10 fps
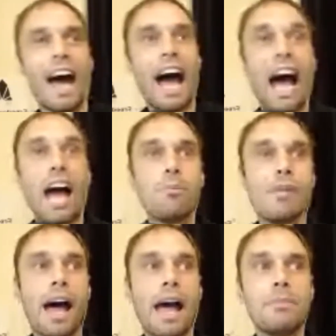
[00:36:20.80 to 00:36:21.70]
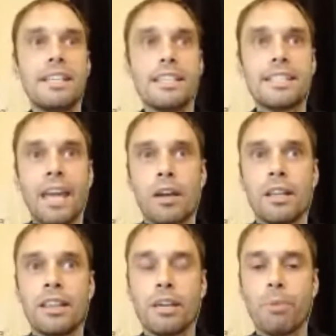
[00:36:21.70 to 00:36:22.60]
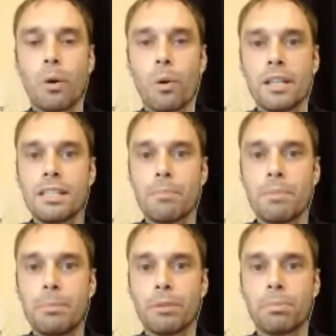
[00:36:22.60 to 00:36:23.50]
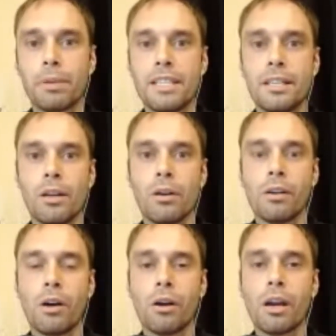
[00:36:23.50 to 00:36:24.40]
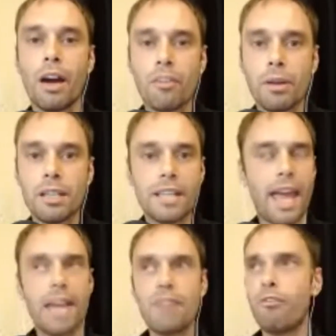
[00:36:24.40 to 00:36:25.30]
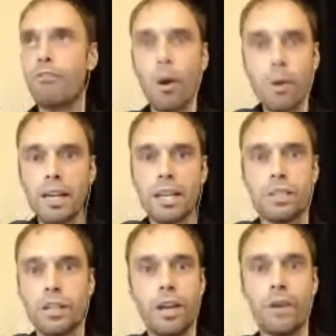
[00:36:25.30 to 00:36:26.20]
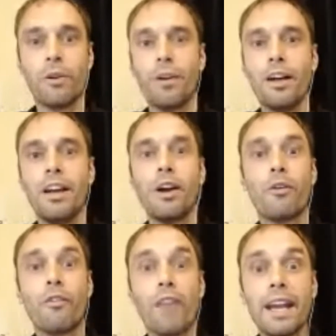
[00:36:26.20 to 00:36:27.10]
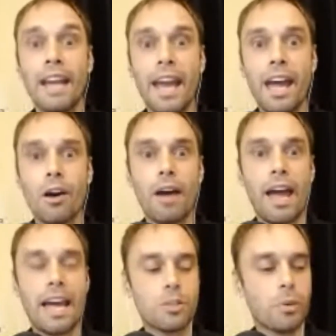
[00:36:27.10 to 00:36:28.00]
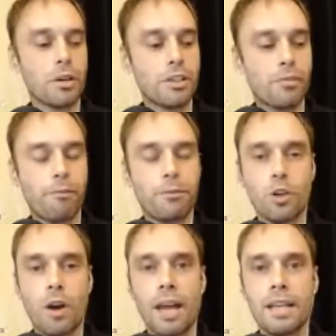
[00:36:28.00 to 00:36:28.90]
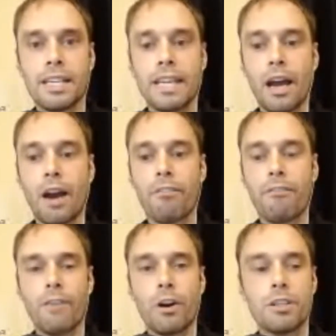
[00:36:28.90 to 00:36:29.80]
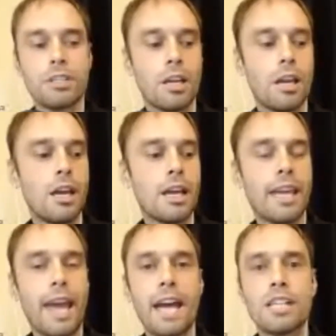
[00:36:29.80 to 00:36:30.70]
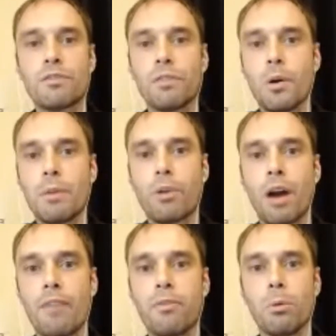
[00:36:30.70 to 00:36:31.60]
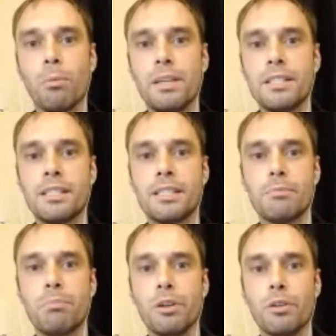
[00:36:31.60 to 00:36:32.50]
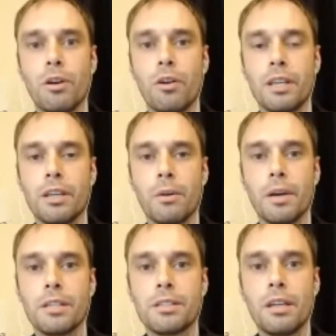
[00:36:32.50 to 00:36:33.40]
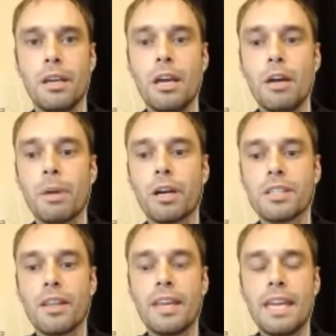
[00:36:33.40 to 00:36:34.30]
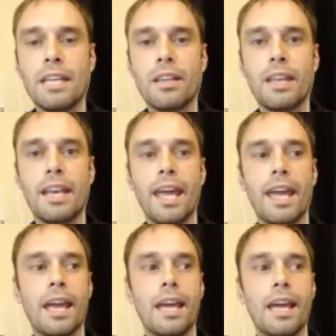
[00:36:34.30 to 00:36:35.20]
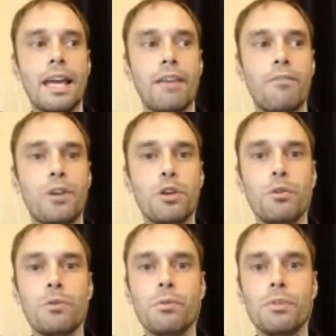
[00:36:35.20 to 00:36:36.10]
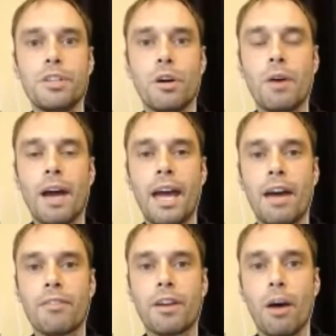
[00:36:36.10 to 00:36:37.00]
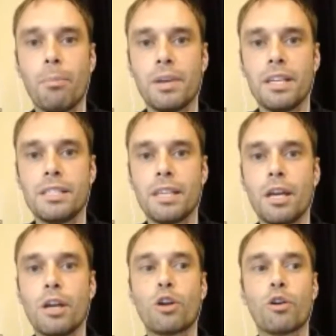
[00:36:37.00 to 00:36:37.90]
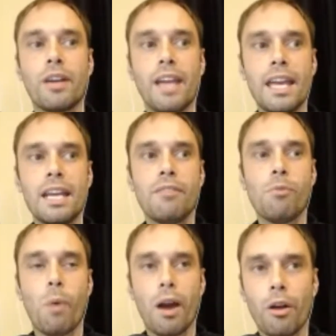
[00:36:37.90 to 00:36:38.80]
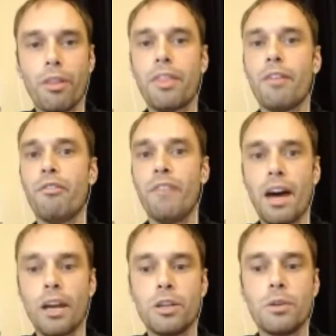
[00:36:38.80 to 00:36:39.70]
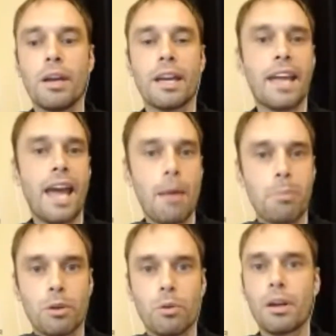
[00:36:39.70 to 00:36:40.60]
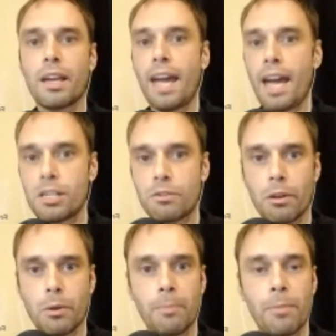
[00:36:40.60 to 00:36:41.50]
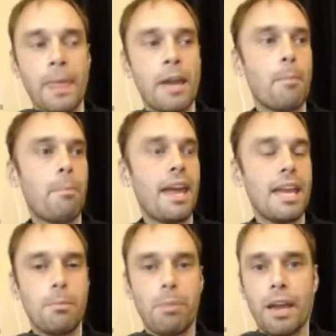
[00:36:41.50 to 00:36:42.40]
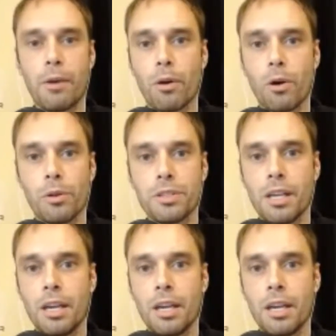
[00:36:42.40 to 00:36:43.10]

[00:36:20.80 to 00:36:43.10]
I'm discounting the importance that people are placing on governance and voting in general right now, as we're trying to get our first cash flowing profitable businesses built on EOS. Because at the end of the day, if you don't have companies creating wealth, value, capital, cash flowing, paying payrolls,